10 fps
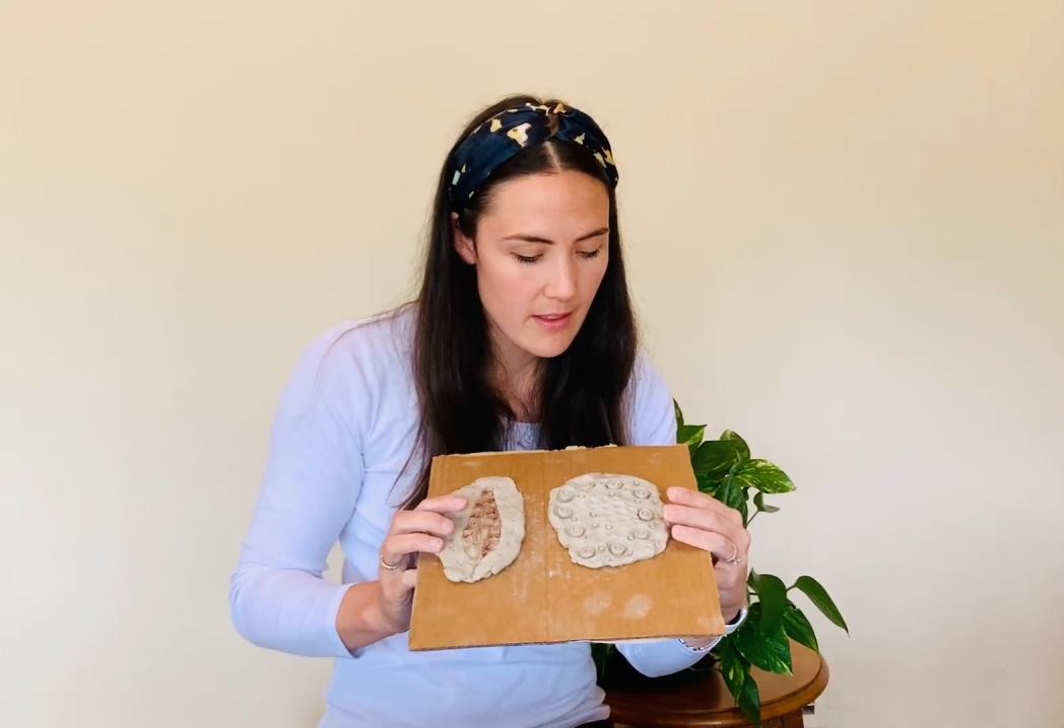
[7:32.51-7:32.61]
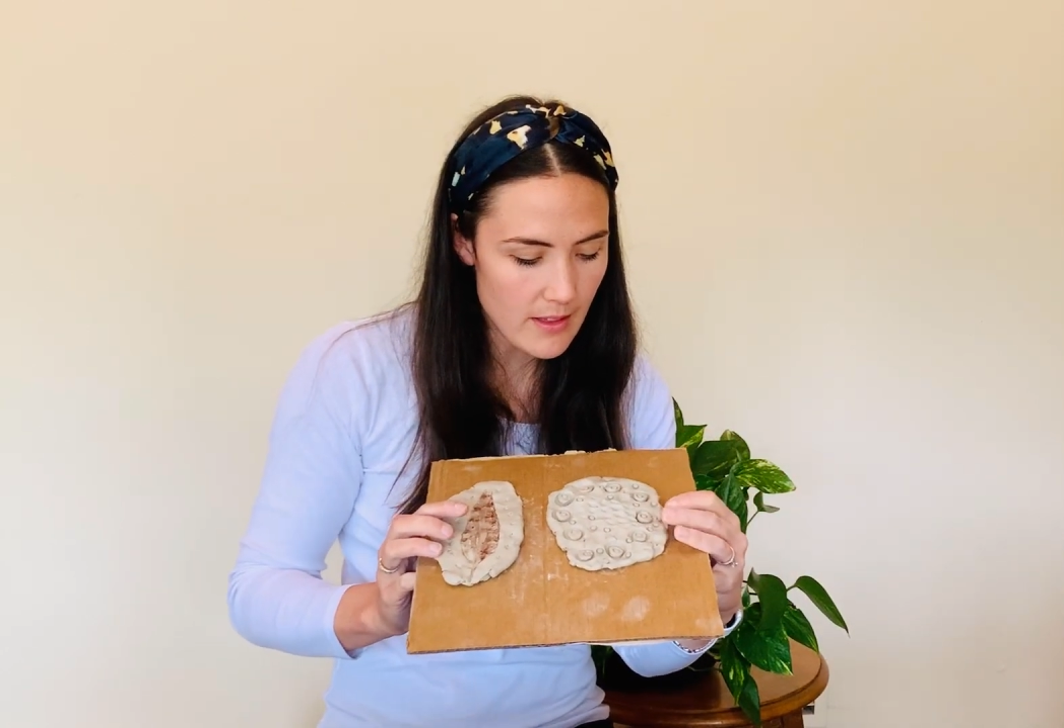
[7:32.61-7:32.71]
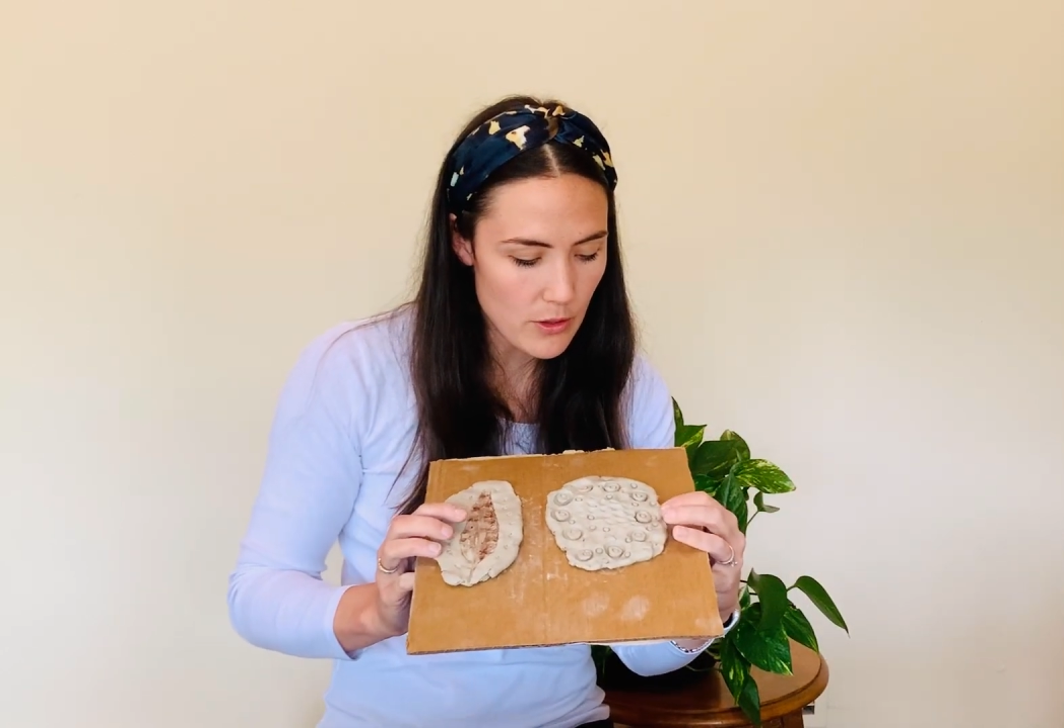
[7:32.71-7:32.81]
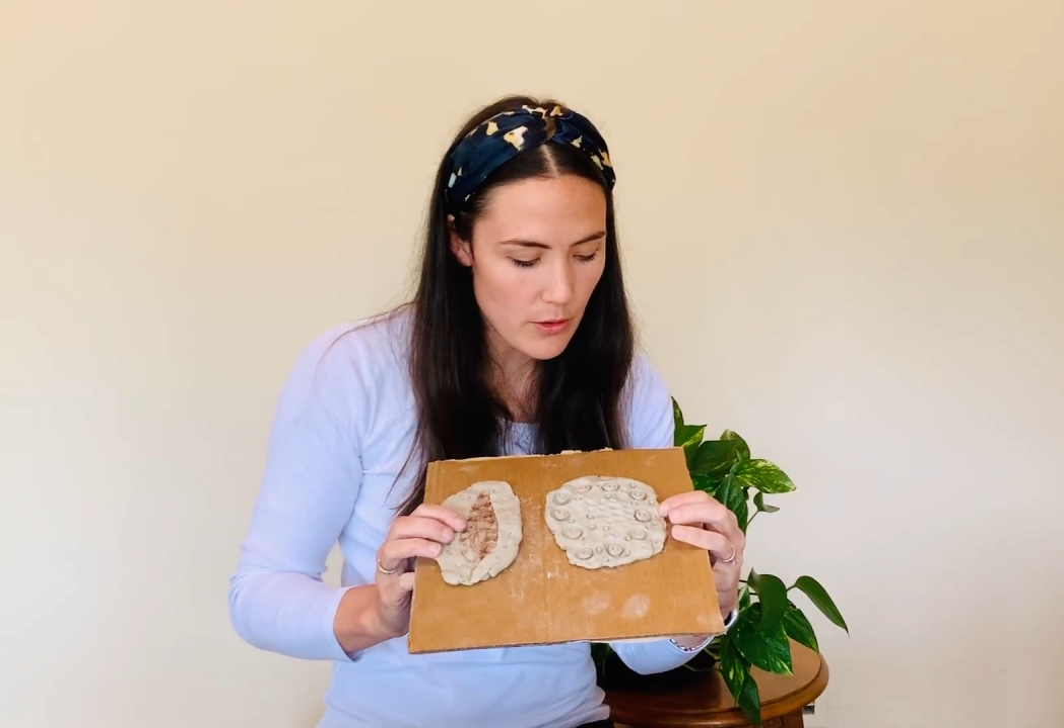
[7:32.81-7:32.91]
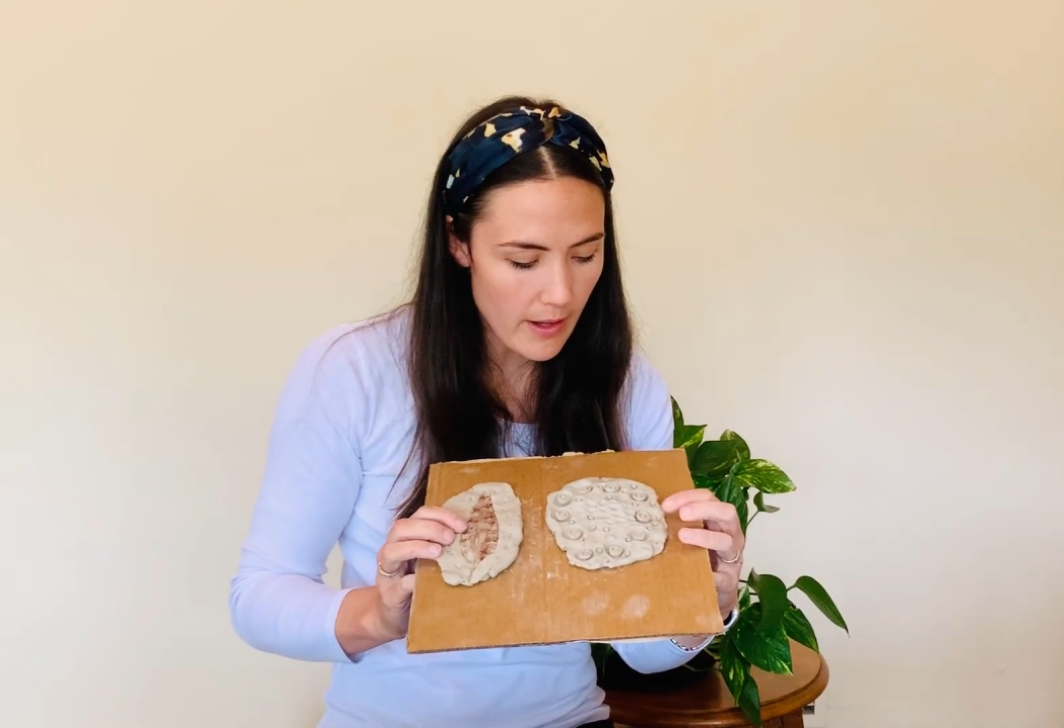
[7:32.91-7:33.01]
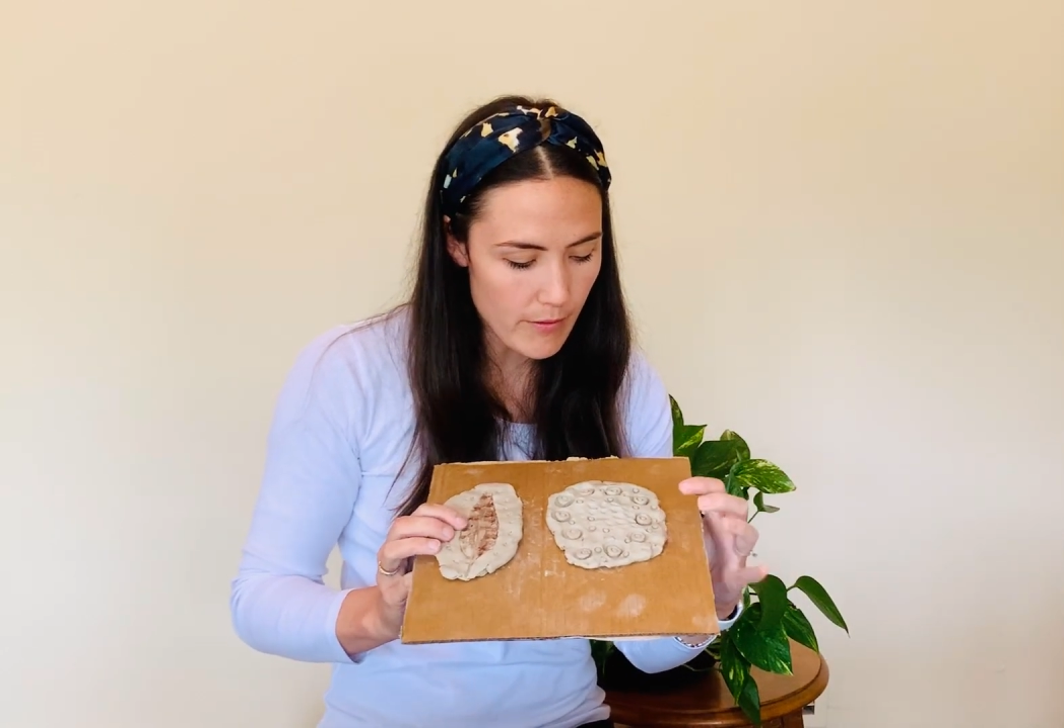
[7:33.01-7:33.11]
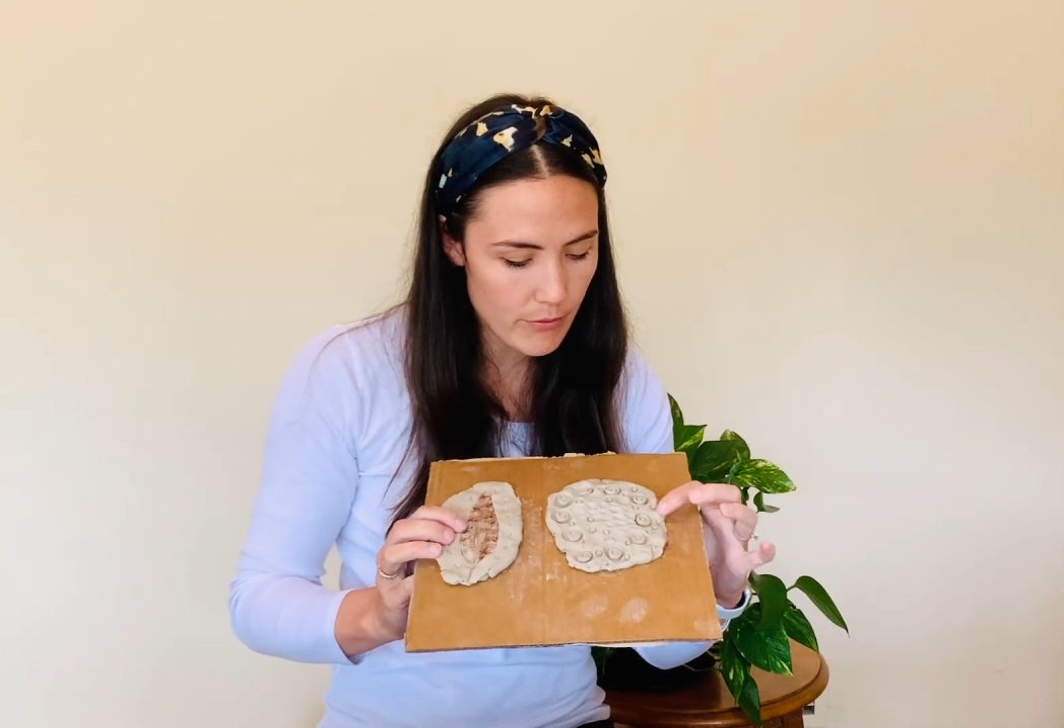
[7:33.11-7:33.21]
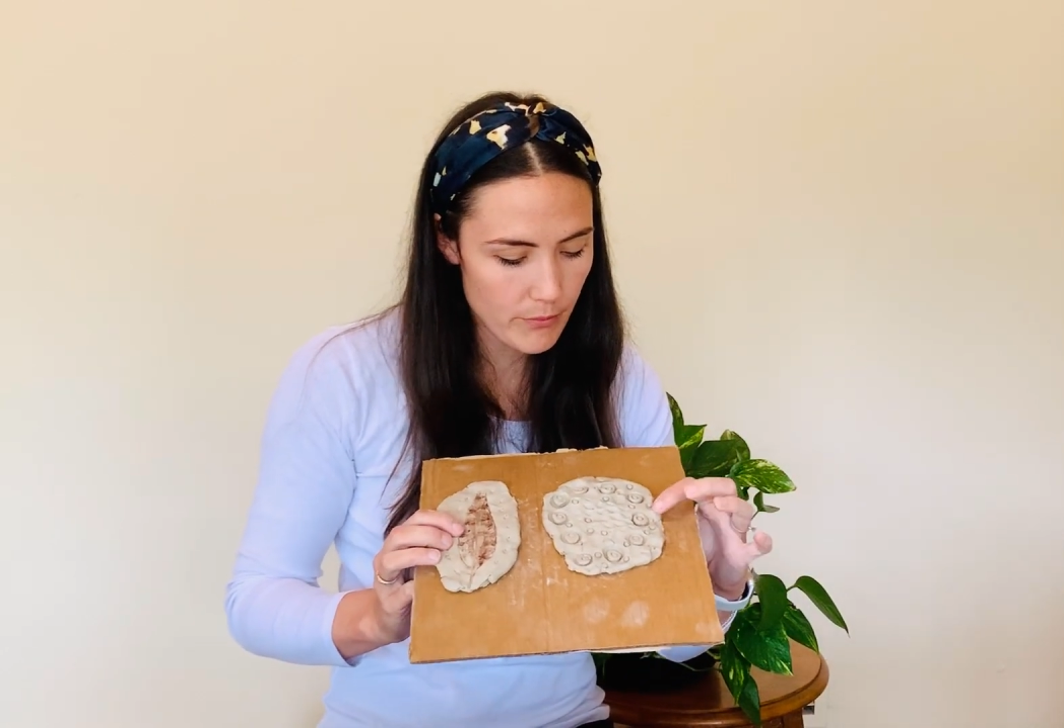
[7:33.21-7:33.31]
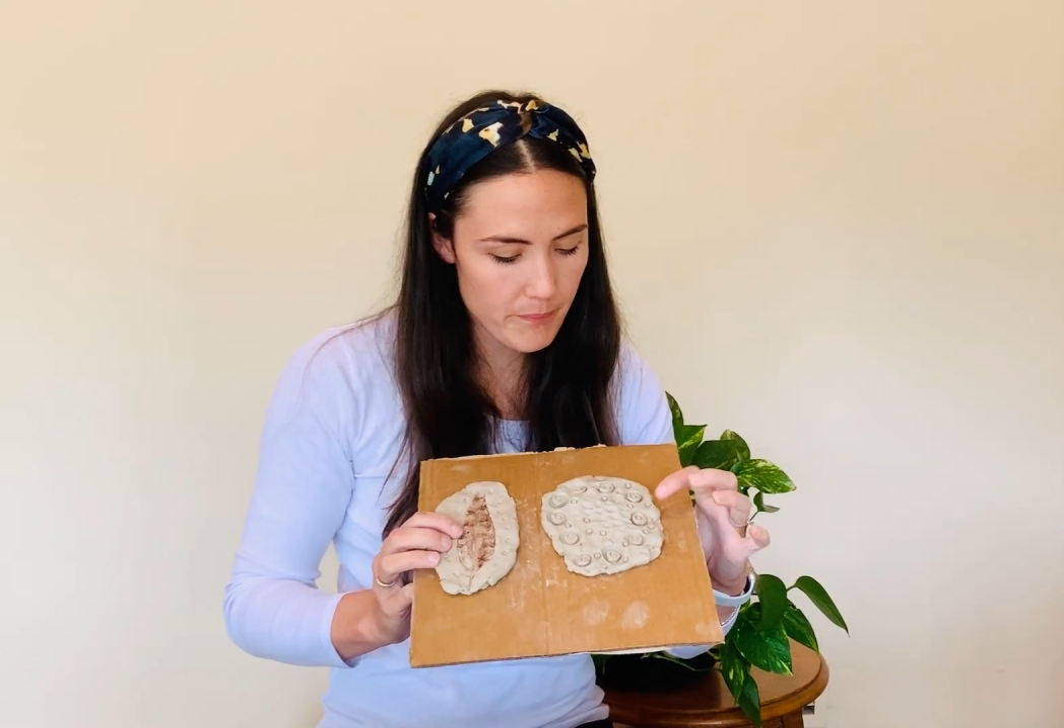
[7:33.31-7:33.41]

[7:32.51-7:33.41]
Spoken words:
that you have.